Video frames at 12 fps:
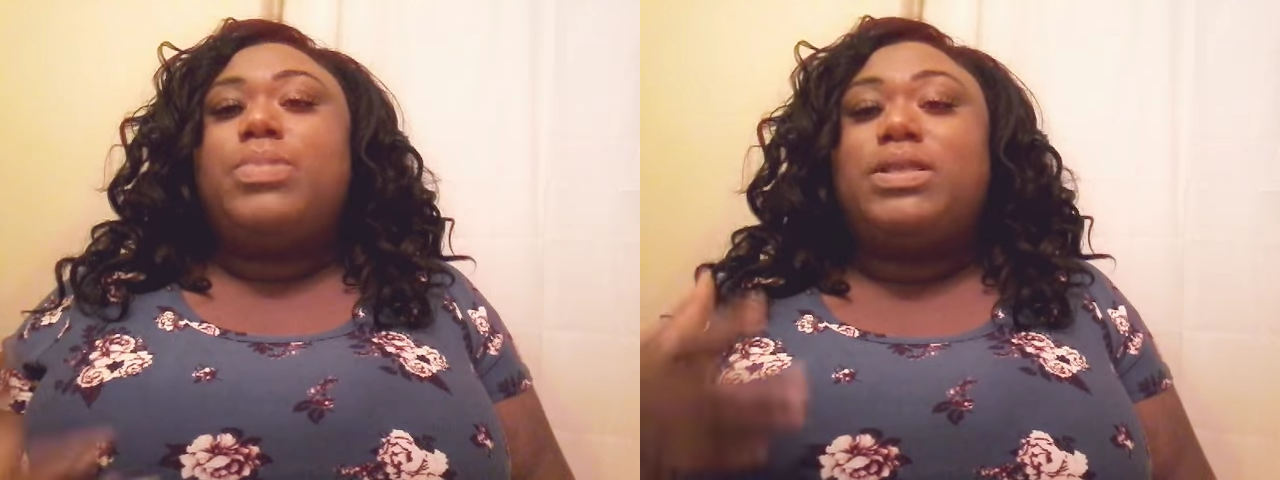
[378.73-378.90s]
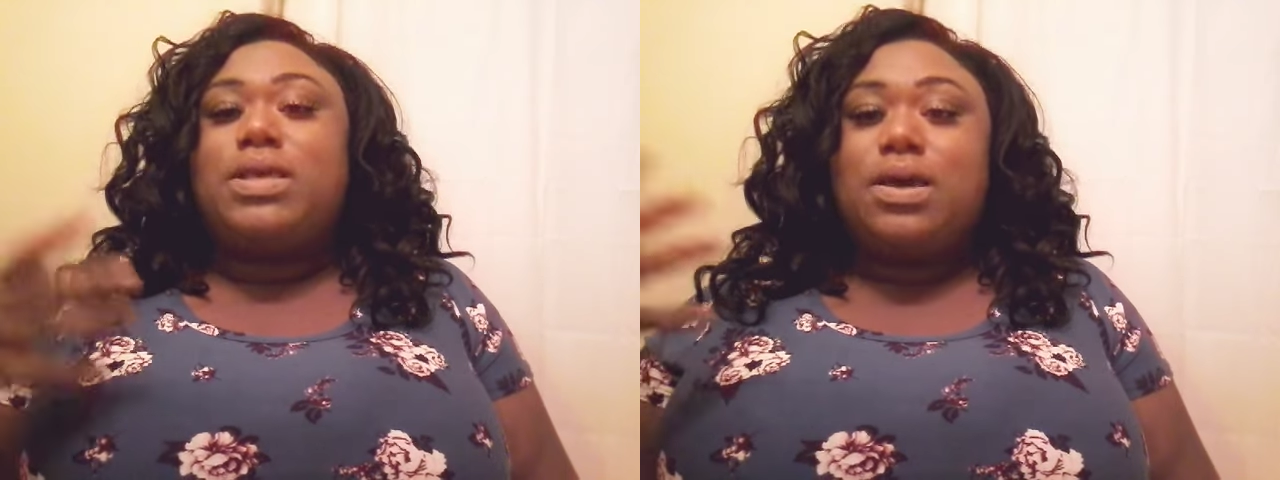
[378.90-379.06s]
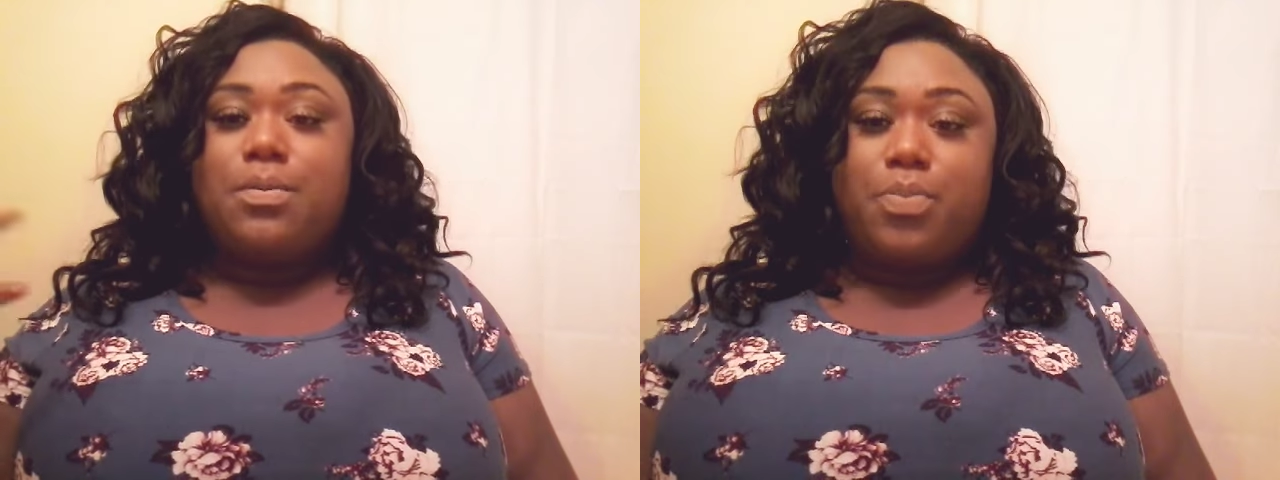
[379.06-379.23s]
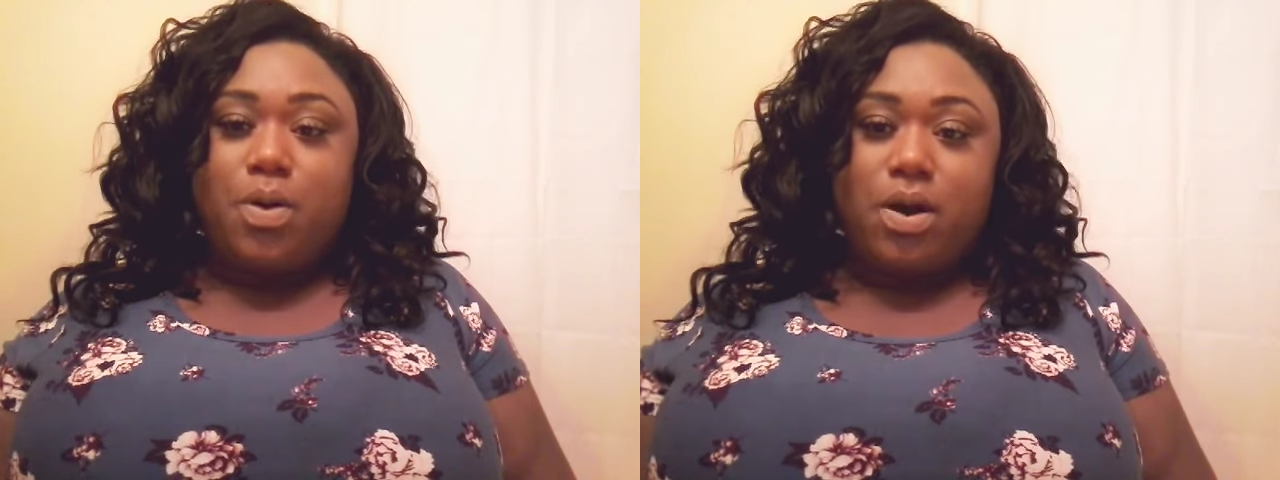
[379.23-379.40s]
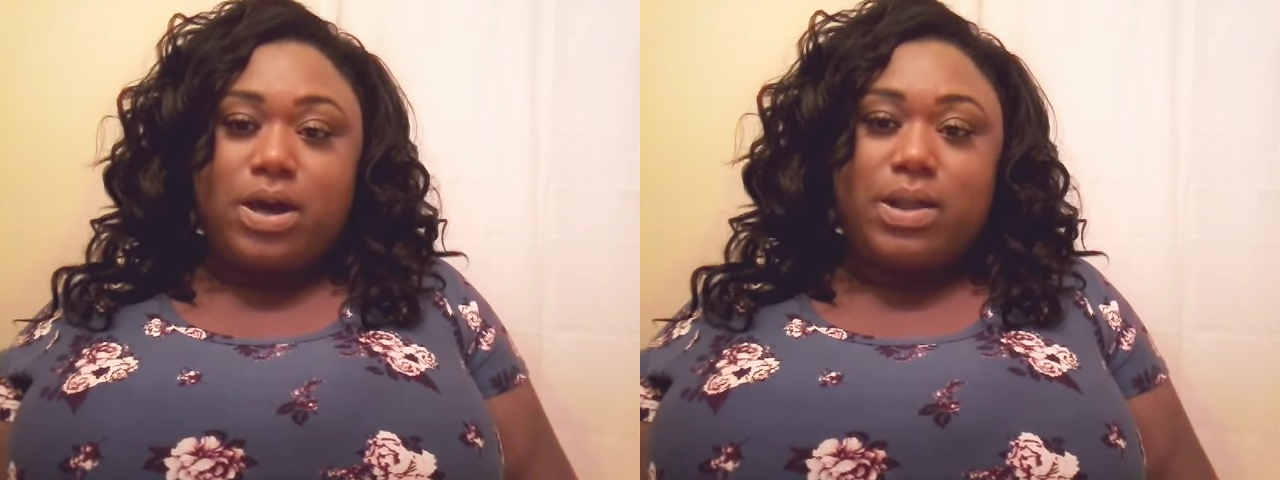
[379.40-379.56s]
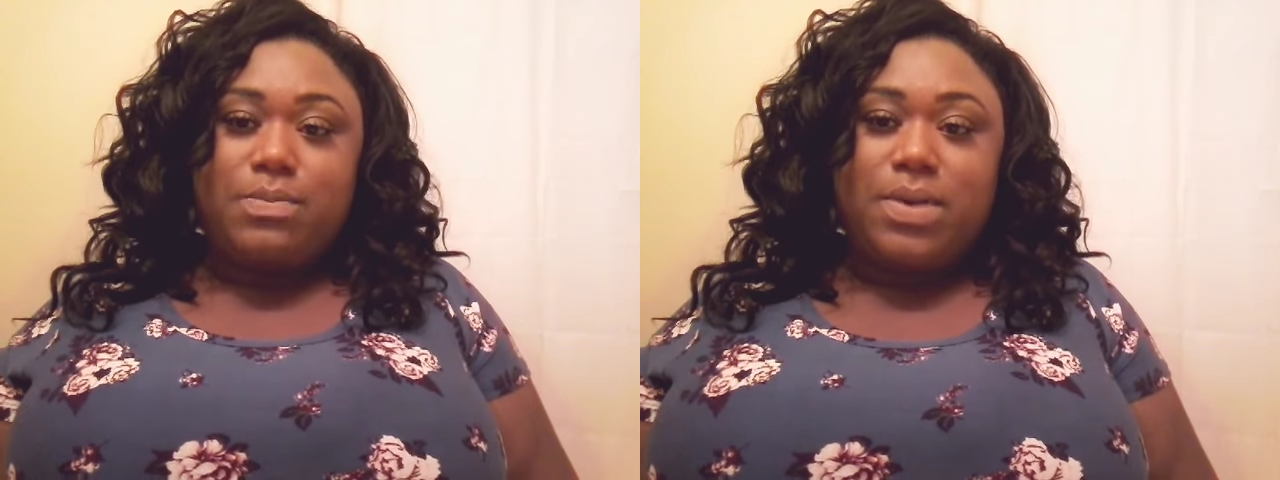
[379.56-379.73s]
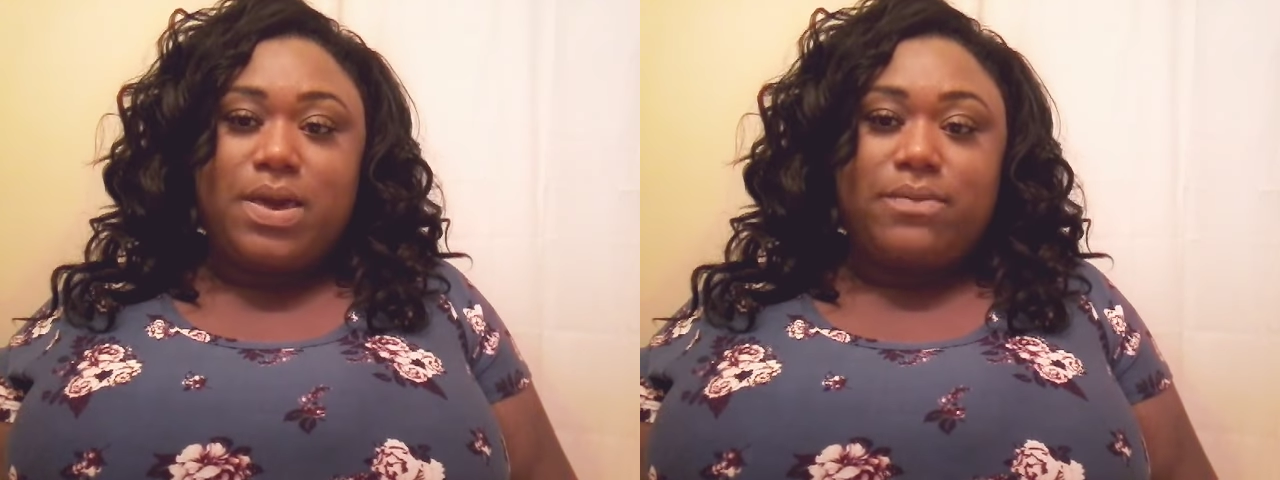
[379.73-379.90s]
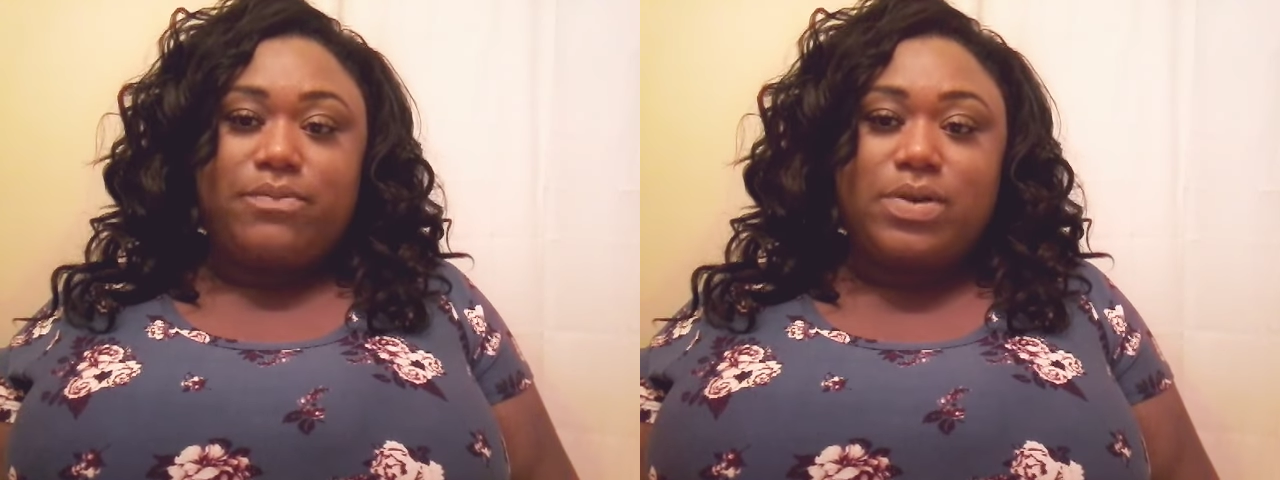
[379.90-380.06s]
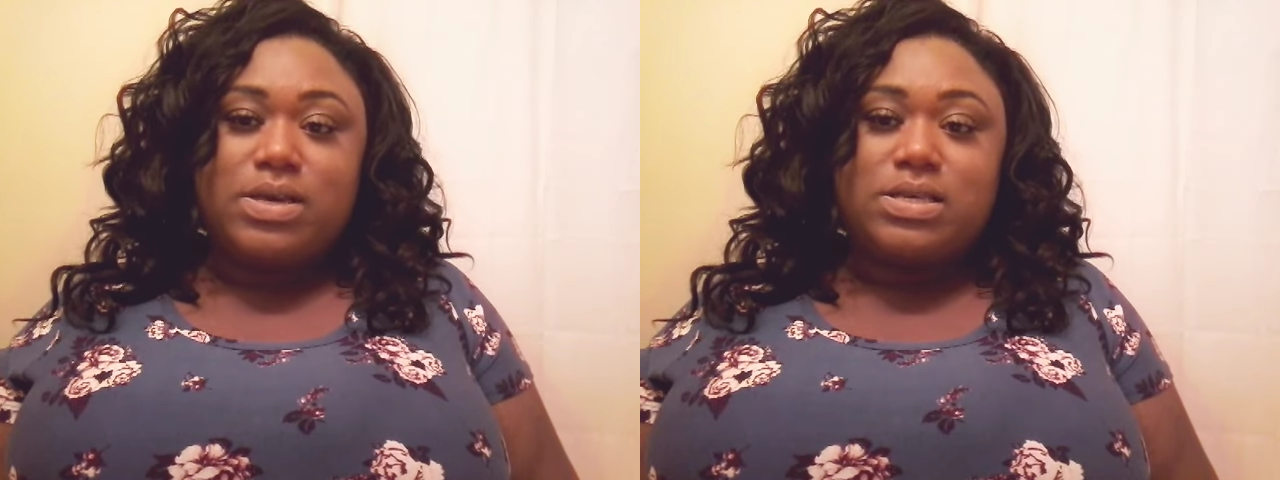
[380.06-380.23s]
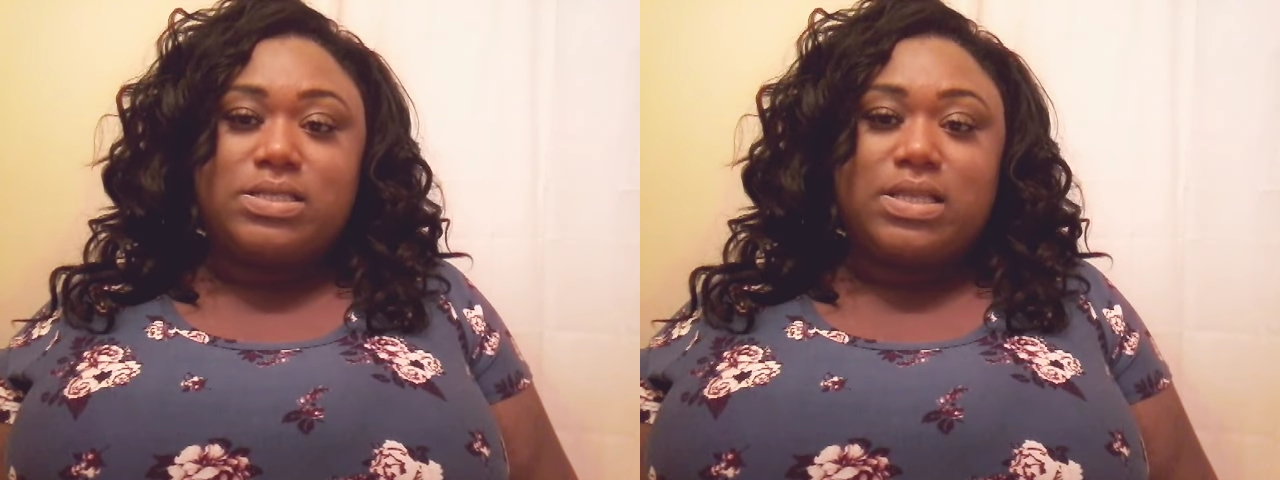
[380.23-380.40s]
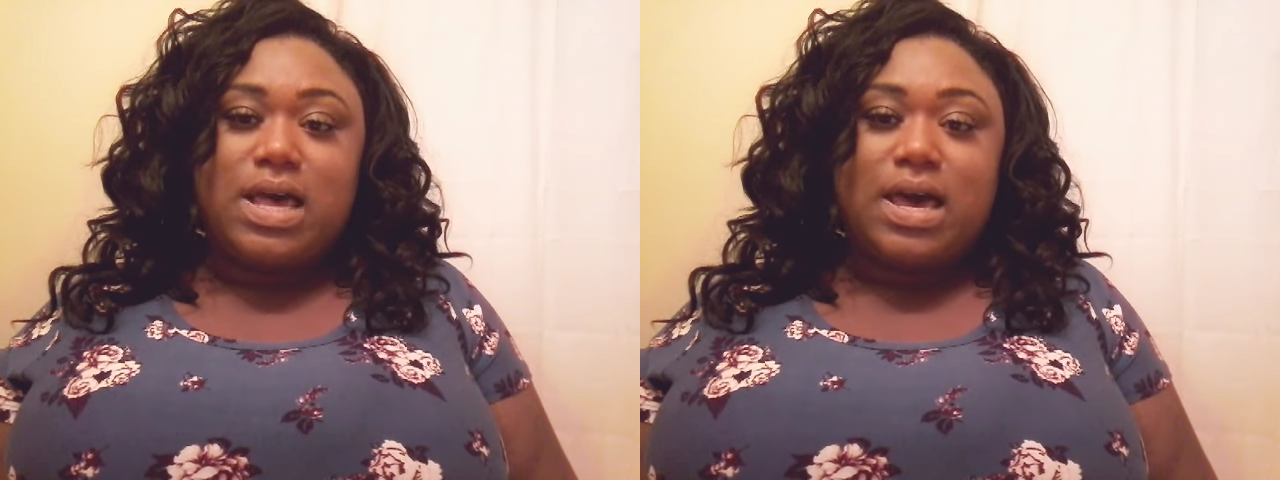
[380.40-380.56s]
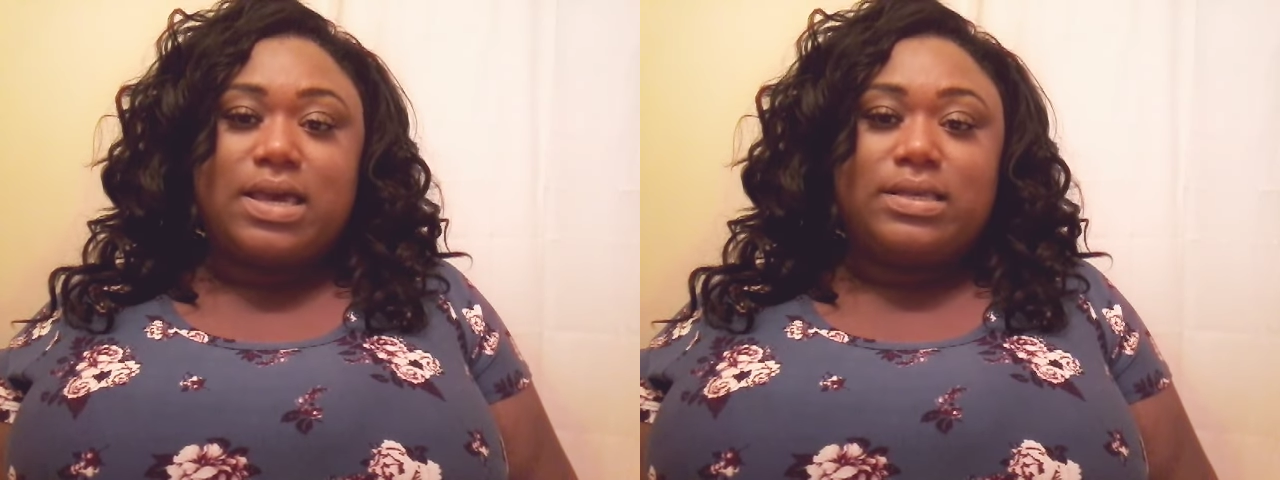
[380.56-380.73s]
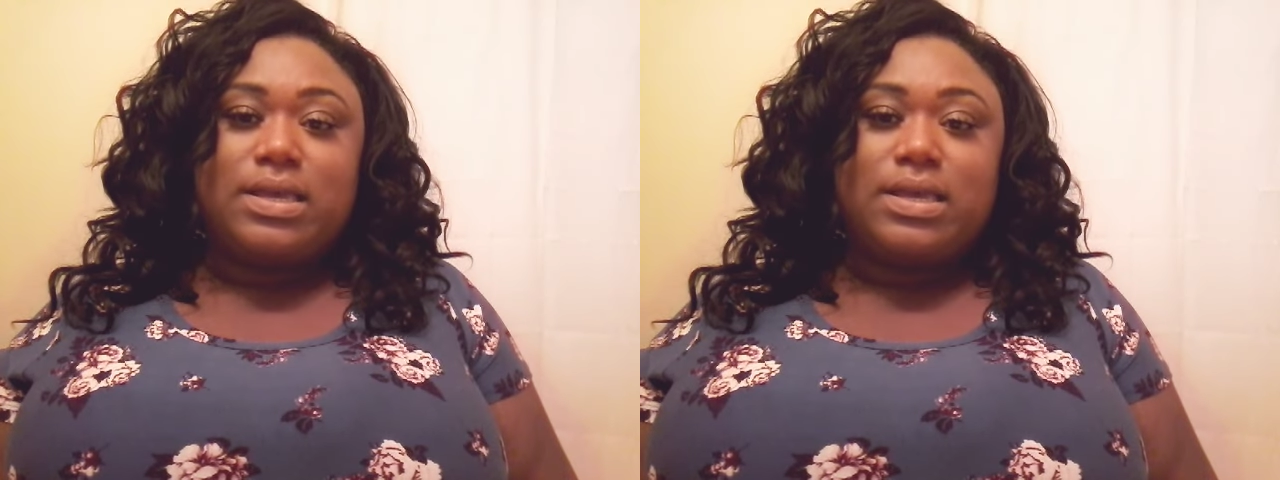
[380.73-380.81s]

but then part of me feels like